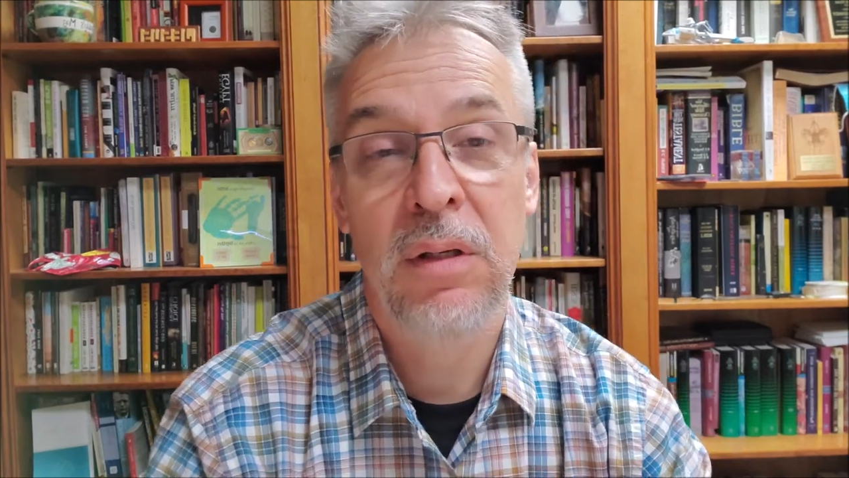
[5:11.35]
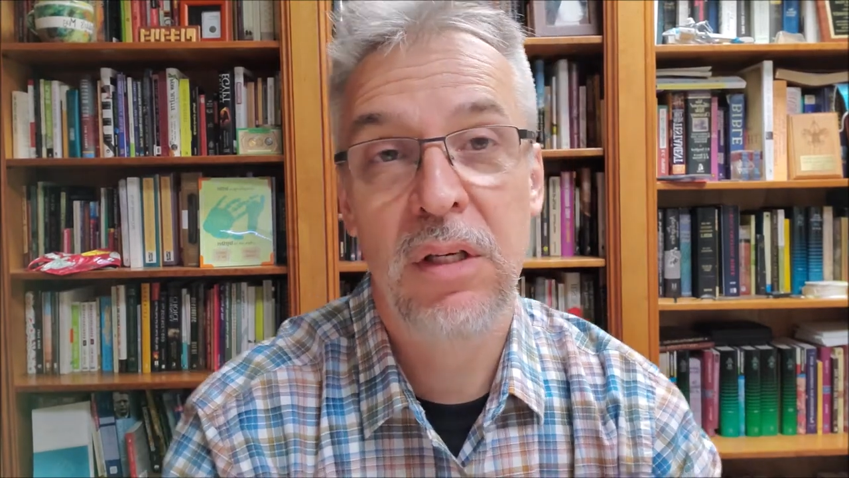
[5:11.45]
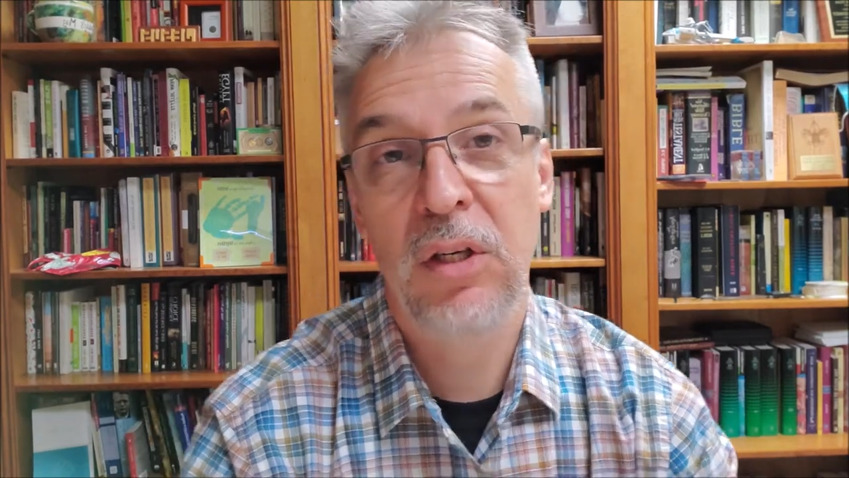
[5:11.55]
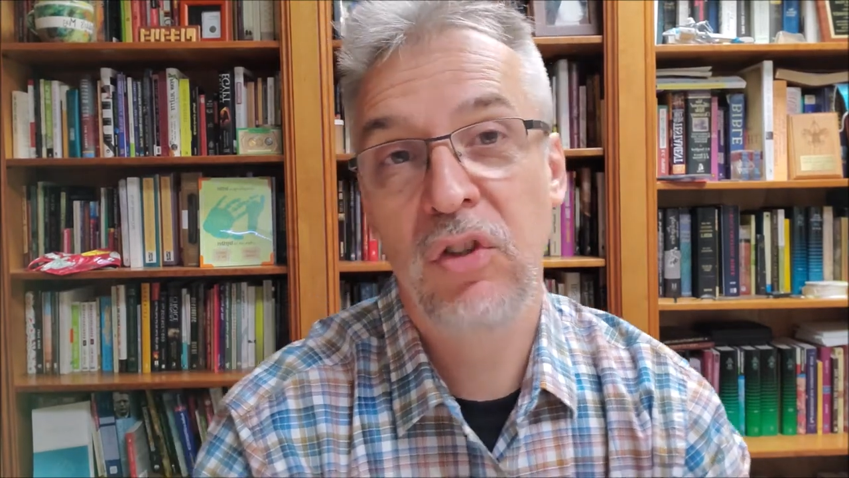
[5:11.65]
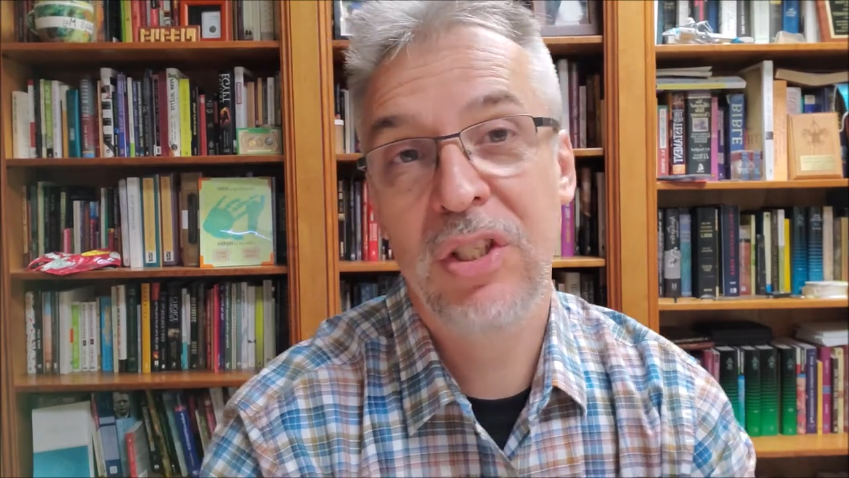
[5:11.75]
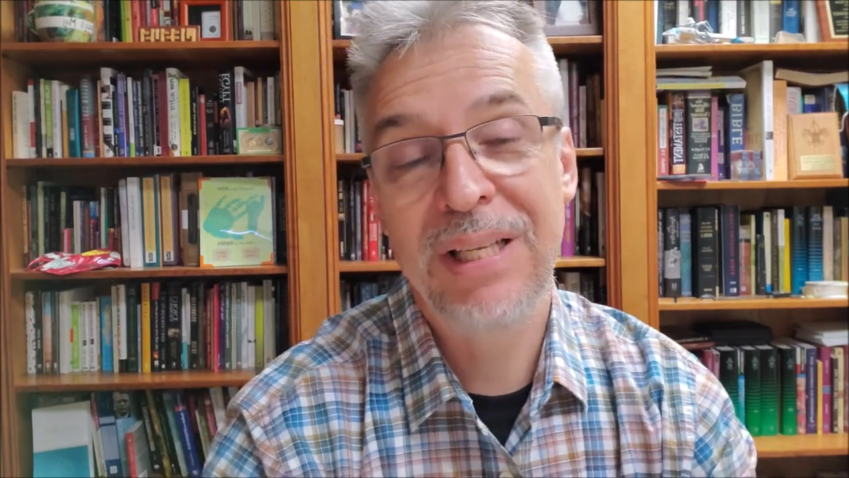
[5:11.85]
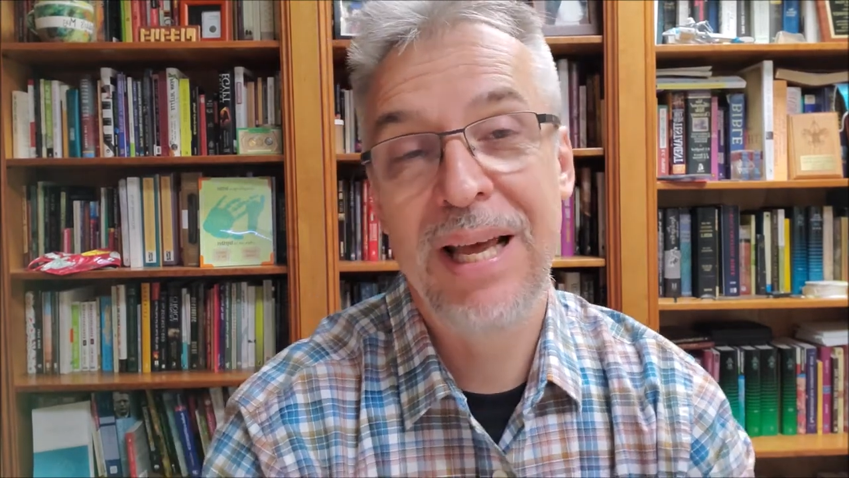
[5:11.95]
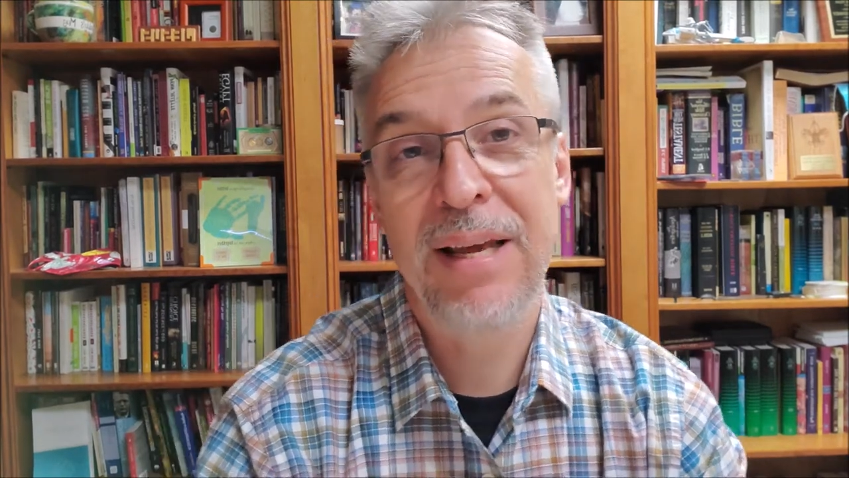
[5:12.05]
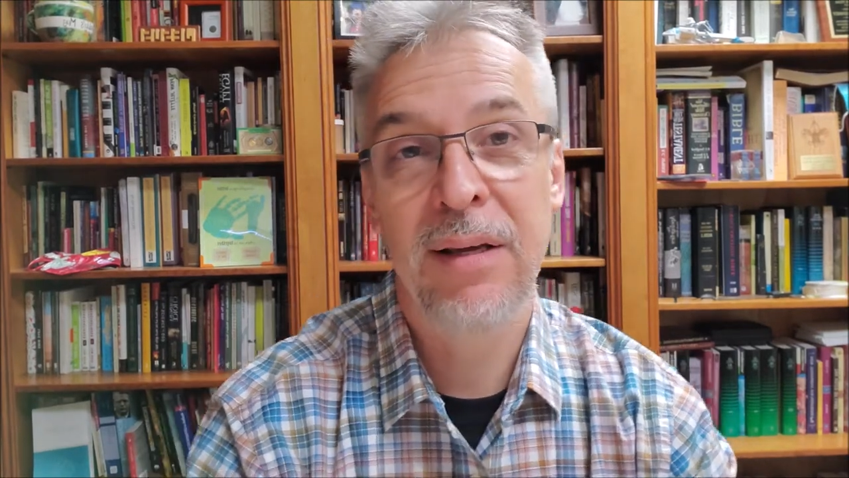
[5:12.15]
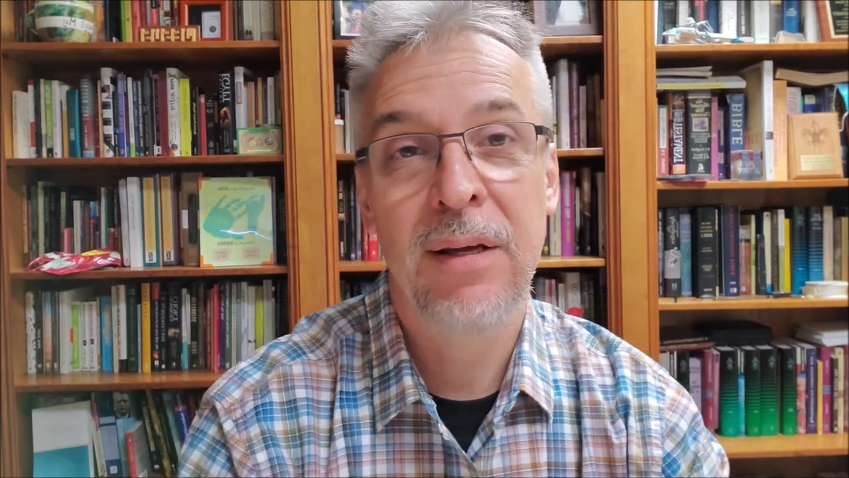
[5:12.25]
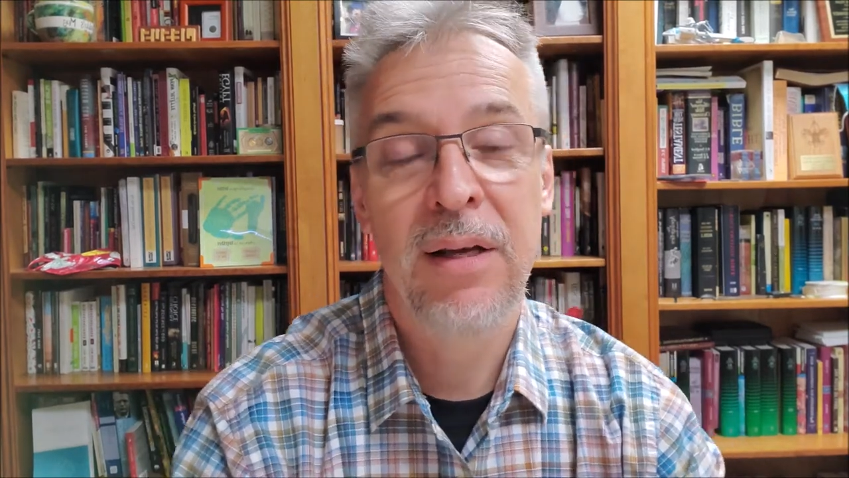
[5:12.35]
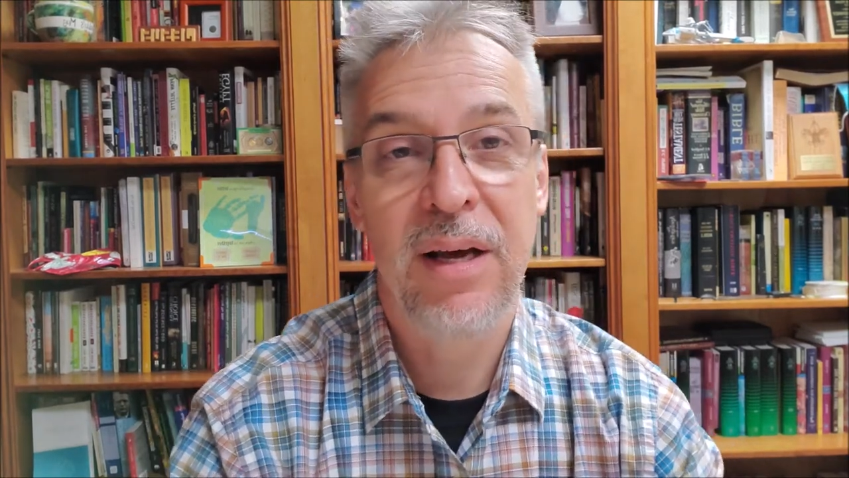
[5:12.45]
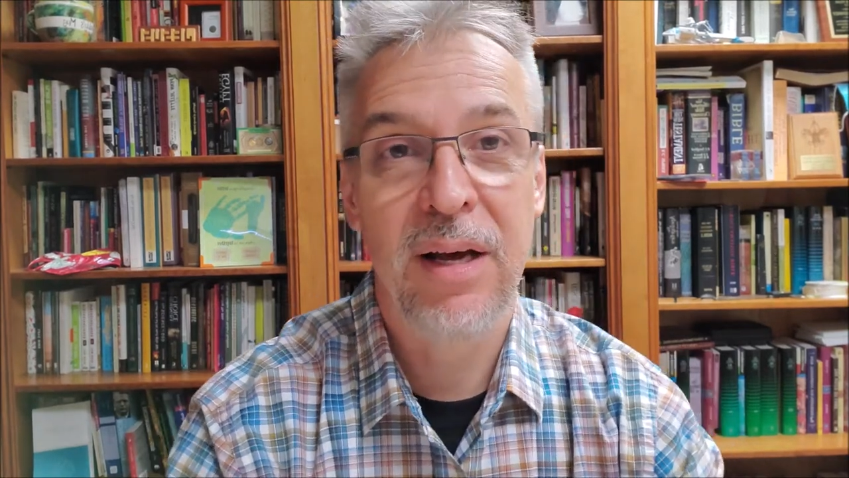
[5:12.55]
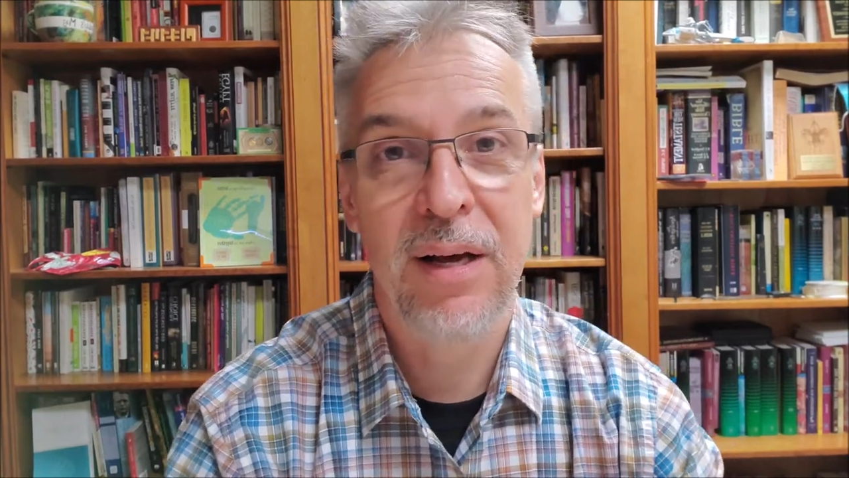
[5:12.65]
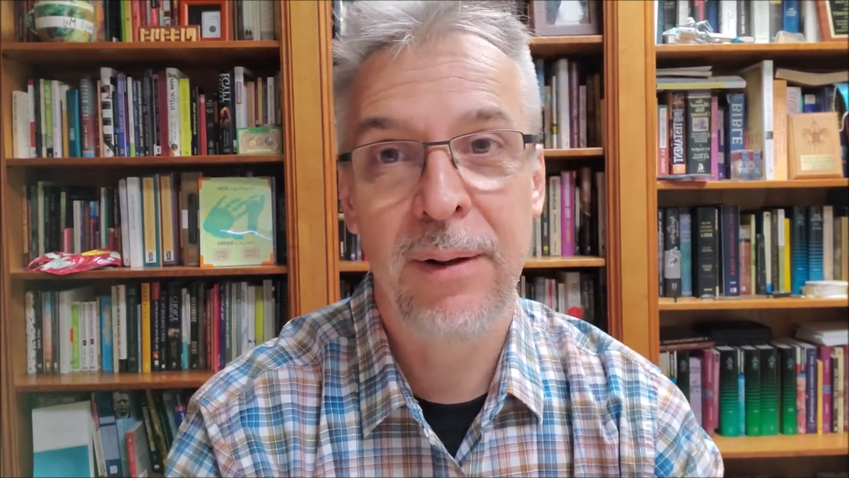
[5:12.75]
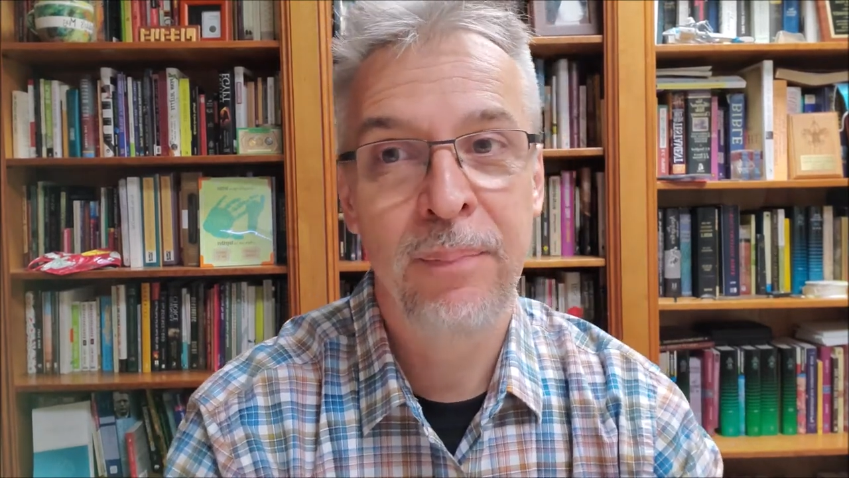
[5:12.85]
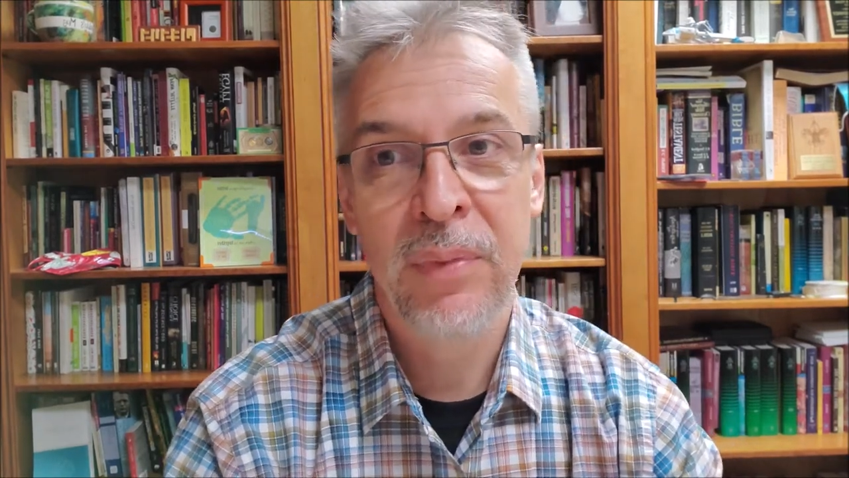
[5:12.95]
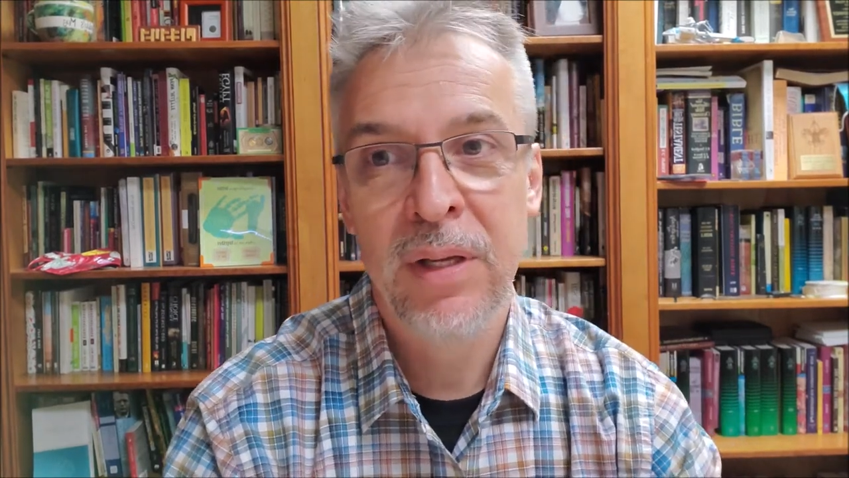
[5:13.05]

You know, just like uh,